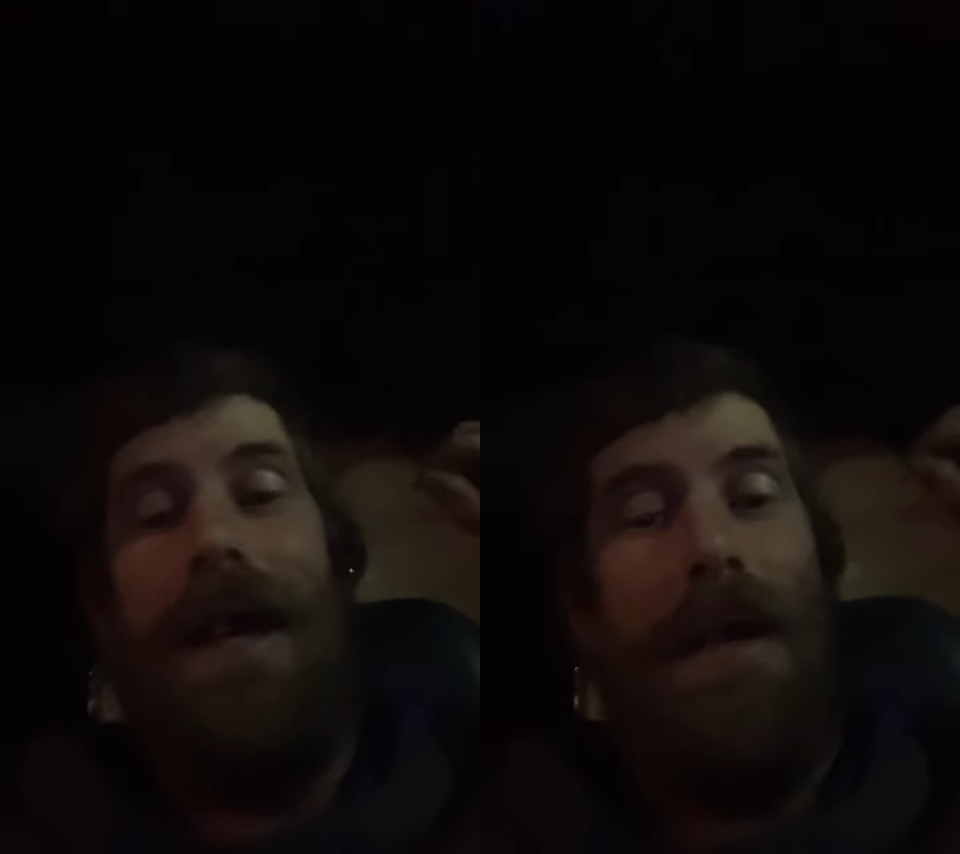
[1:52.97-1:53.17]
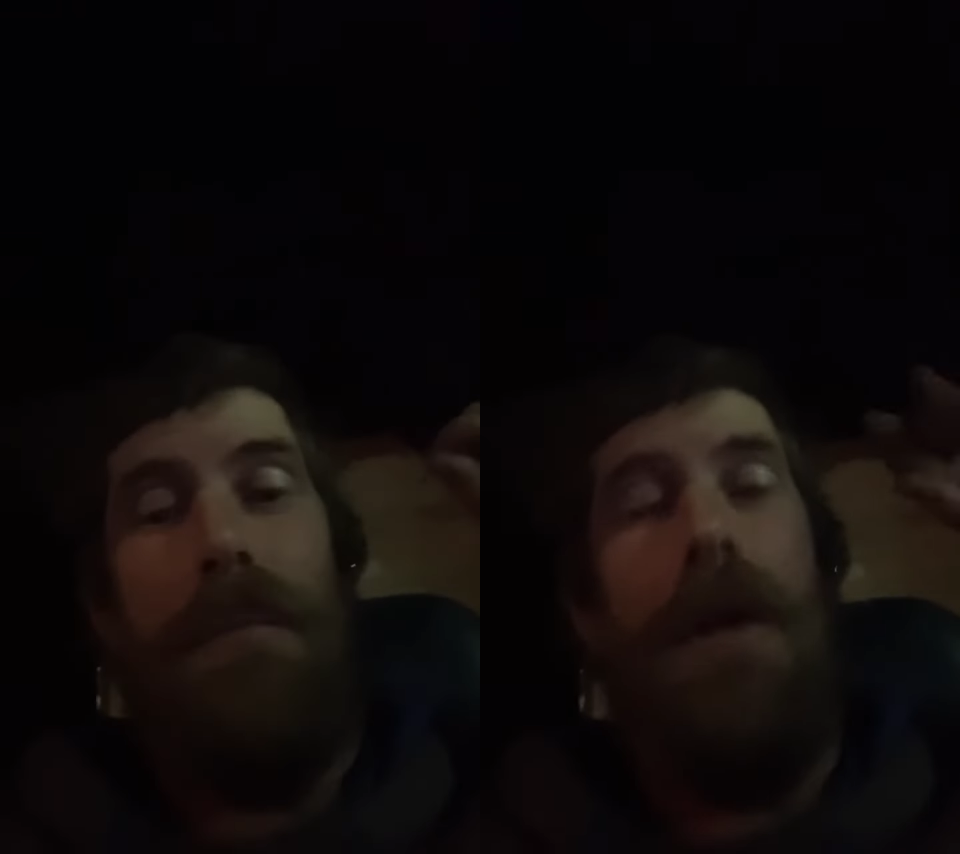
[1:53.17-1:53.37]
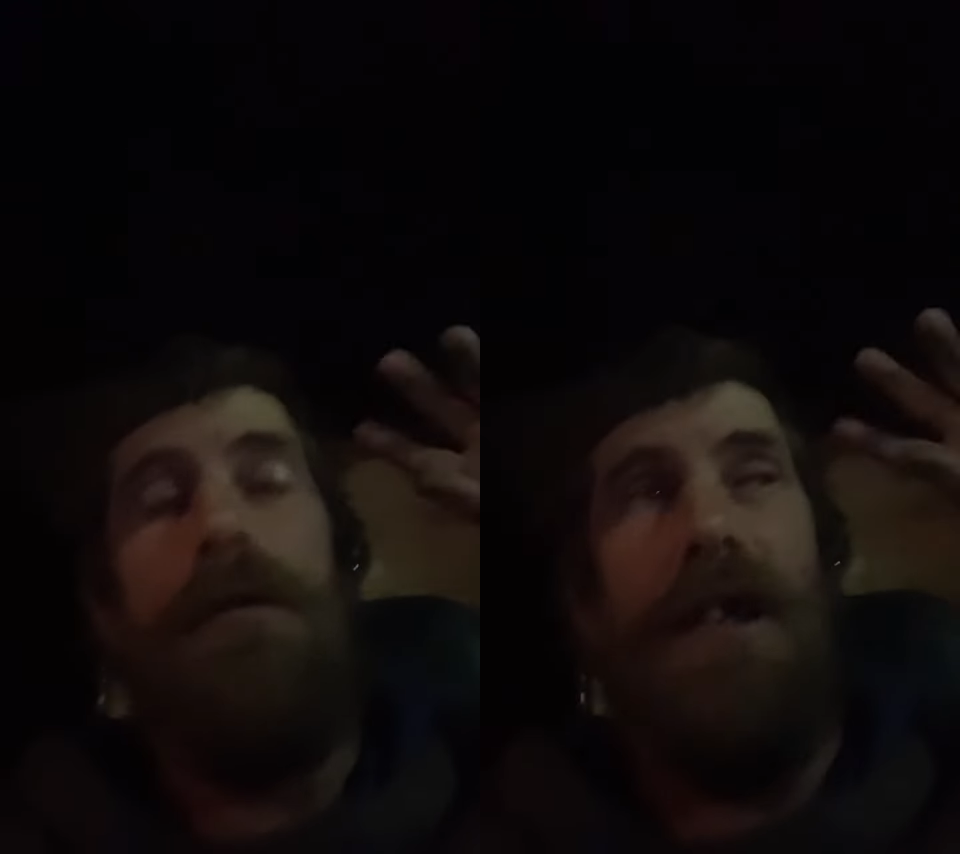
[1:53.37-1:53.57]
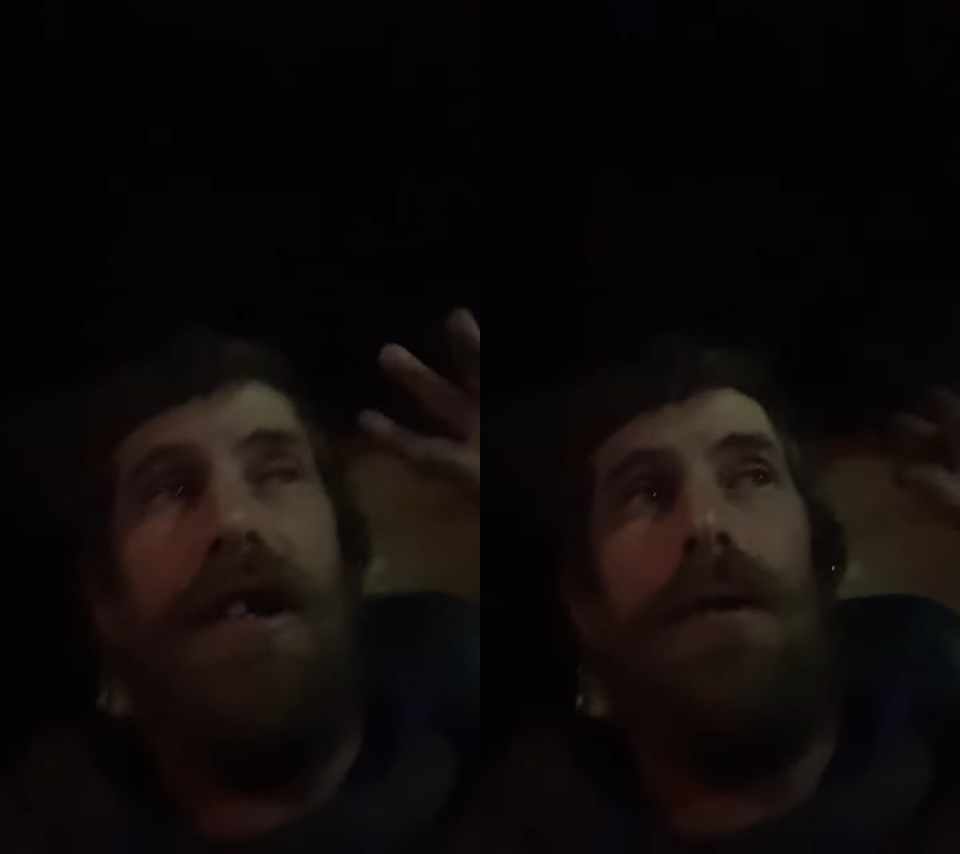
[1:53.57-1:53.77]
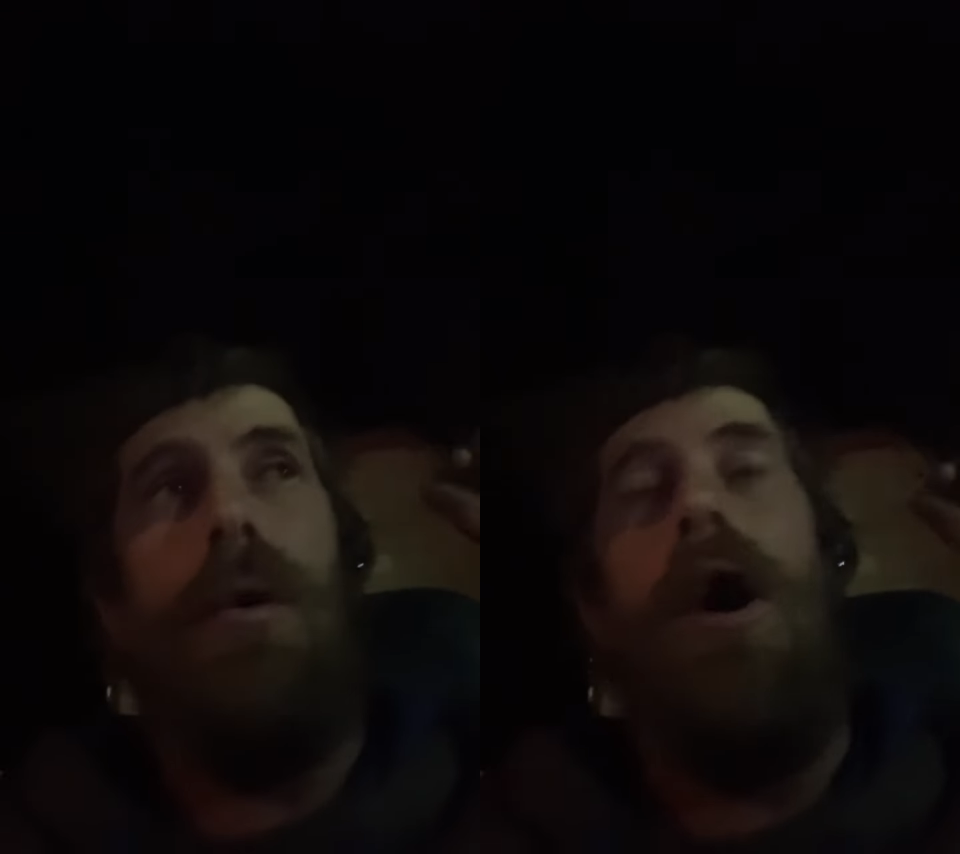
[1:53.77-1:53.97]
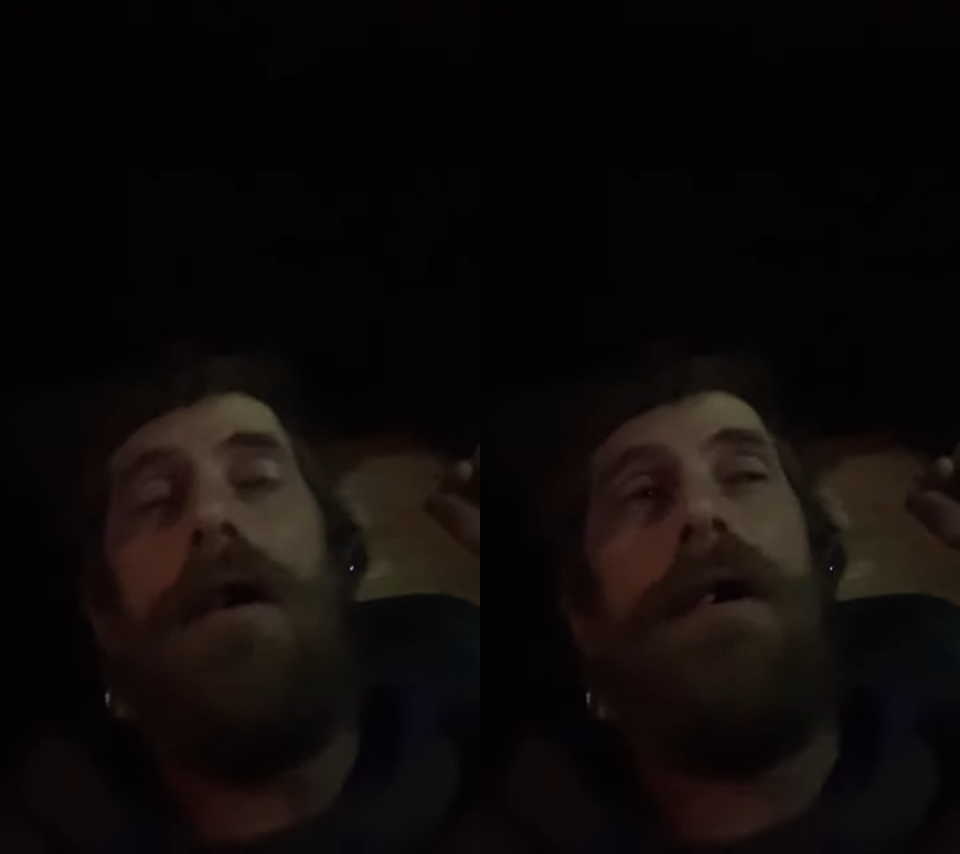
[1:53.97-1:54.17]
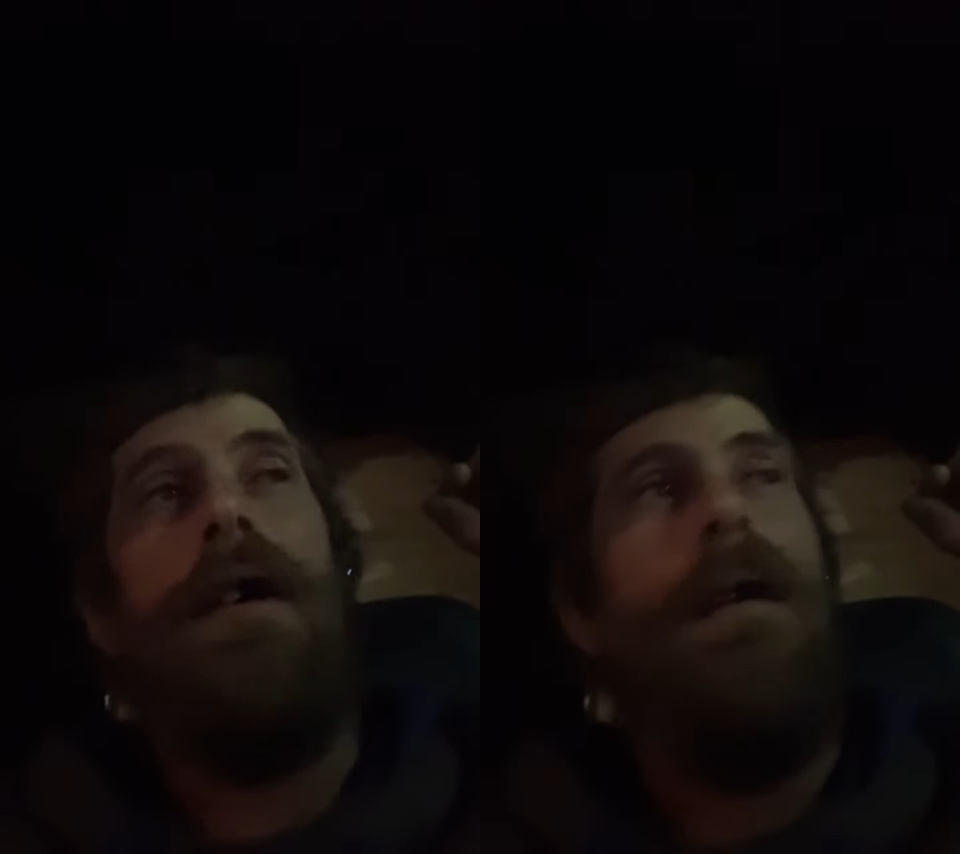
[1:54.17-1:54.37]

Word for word: like barely could walk.